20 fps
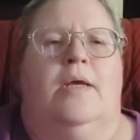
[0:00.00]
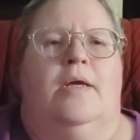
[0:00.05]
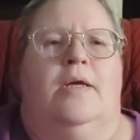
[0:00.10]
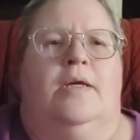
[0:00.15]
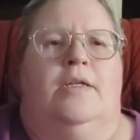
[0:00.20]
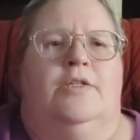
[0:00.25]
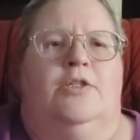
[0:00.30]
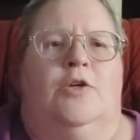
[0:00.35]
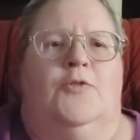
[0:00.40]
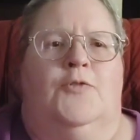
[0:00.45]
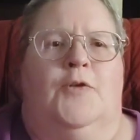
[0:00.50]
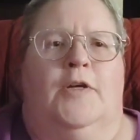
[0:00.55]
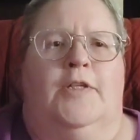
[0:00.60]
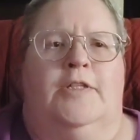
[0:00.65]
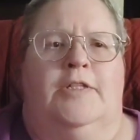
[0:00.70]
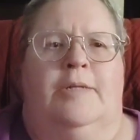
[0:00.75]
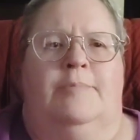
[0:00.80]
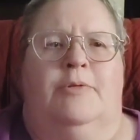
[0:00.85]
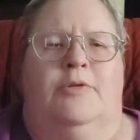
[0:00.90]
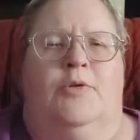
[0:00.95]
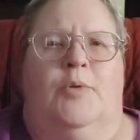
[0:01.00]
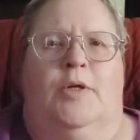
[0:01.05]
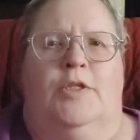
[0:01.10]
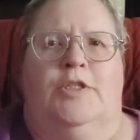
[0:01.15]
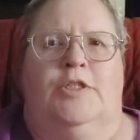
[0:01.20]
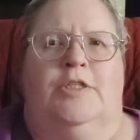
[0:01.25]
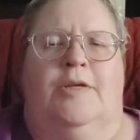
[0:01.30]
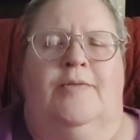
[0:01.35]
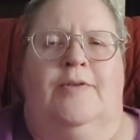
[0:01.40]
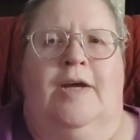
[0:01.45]
So far, the number of
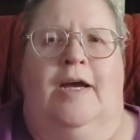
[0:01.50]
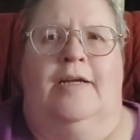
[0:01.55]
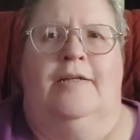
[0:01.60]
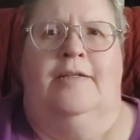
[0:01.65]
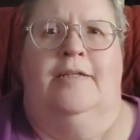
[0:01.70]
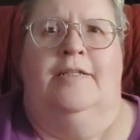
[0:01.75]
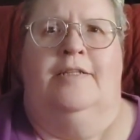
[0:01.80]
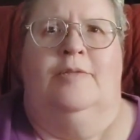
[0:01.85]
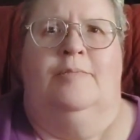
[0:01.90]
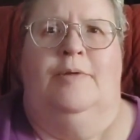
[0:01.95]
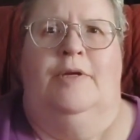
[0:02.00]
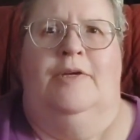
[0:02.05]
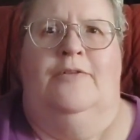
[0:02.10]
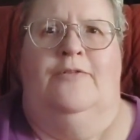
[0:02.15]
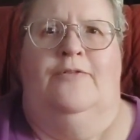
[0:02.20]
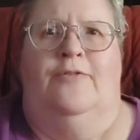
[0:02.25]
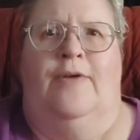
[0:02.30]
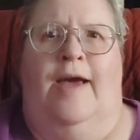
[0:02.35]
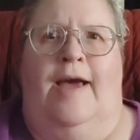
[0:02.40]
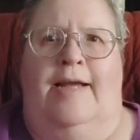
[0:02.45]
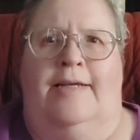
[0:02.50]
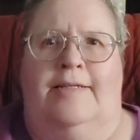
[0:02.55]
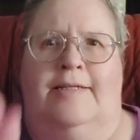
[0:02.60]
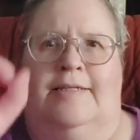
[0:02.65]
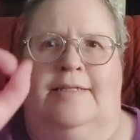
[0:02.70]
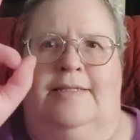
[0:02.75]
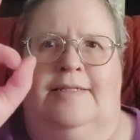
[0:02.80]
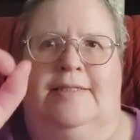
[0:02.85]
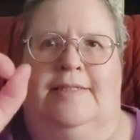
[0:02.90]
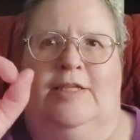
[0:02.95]
questions I've gotten is a big fat
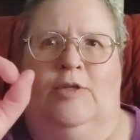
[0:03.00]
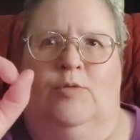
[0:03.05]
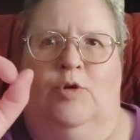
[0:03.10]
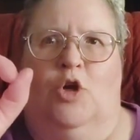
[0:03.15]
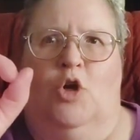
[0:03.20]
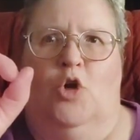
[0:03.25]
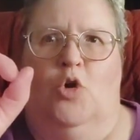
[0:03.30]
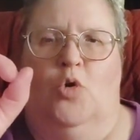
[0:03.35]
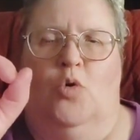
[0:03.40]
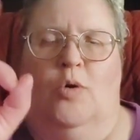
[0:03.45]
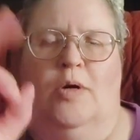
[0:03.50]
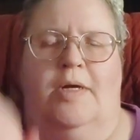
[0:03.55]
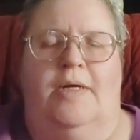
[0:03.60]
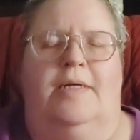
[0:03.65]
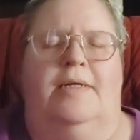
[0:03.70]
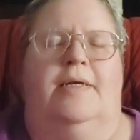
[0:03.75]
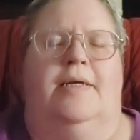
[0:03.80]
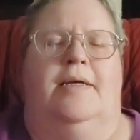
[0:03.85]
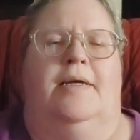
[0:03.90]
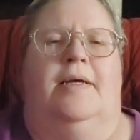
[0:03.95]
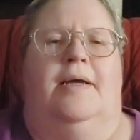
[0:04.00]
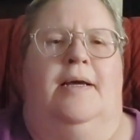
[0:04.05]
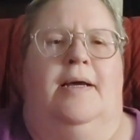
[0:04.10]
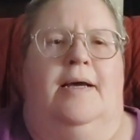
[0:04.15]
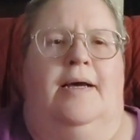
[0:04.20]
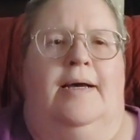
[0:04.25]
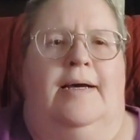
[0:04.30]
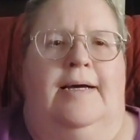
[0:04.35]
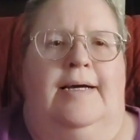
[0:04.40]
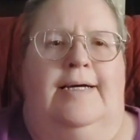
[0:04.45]
0,
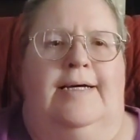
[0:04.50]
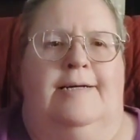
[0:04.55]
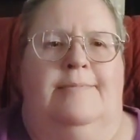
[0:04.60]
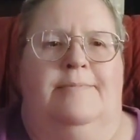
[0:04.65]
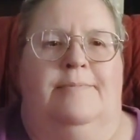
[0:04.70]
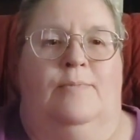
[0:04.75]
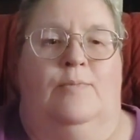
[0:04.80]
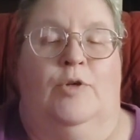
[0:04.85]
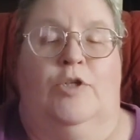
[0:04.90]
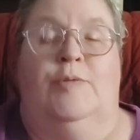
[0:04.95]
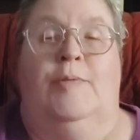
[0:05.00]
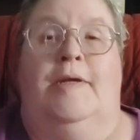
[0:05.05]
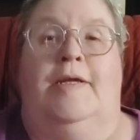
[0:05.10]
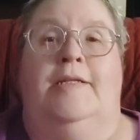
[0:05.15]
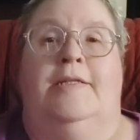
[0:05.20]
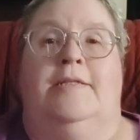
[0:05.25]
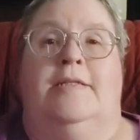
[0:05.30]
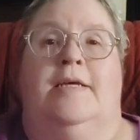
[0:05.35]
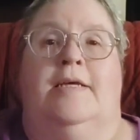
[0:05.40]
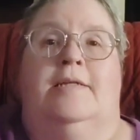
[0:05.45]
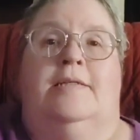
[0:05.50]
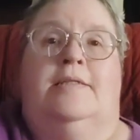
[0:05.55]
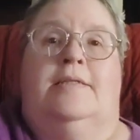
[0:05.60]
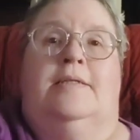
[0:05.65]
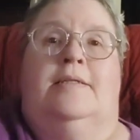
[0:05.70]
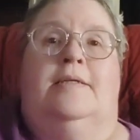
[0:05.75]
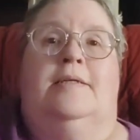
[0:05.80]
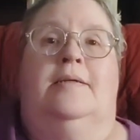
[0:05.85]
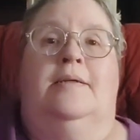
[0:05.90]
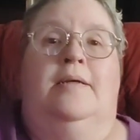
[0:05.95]
which means
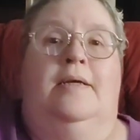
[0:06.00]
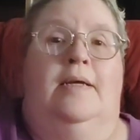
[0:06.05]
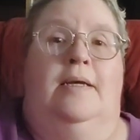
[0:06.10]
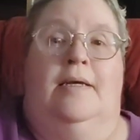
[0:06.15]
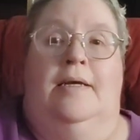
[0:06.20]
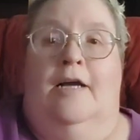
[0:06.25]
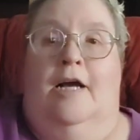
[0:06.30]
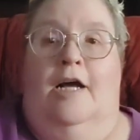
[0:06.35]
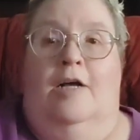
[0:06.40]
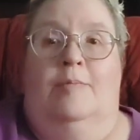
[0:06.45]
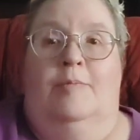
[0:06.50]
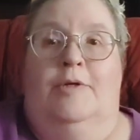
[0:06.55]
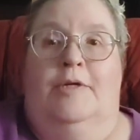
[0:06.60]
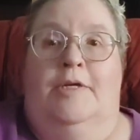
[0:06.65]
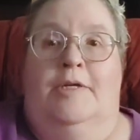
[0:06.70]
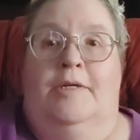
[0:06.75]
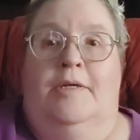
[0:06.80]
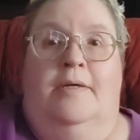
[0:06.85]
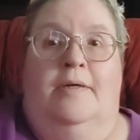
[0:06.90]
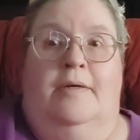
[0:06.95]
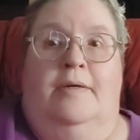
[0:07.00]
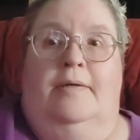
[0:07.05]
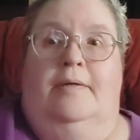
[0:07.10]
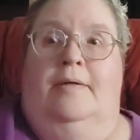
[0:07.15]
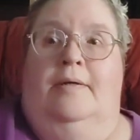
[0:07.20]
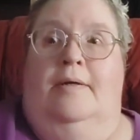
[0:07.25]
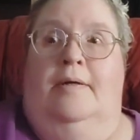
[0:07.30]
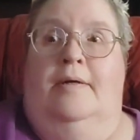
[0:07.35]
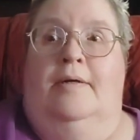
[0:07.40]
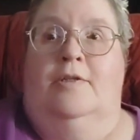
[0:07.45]
that I'll be
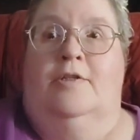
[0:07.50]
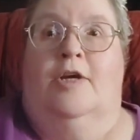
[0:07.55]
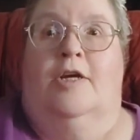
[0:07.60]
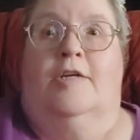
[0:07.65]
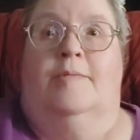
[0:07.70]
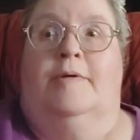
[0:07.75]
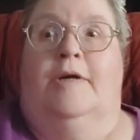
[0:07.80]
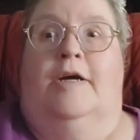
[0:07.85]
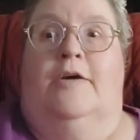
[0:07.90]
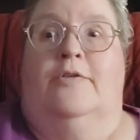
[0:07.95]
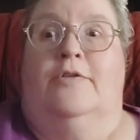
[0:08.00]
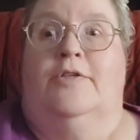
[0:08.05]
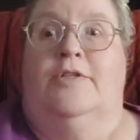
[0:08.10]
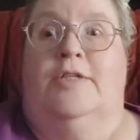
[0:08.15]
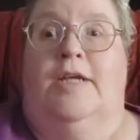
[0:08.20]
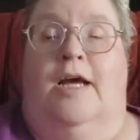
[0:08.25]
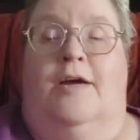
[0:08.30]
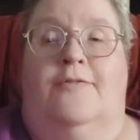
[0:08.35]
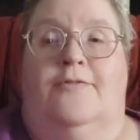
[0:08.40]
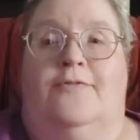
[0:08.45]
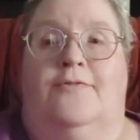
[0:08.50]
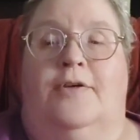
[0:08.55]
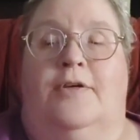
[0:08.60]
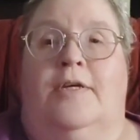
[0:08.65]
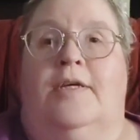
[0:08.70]
talking about other stuff.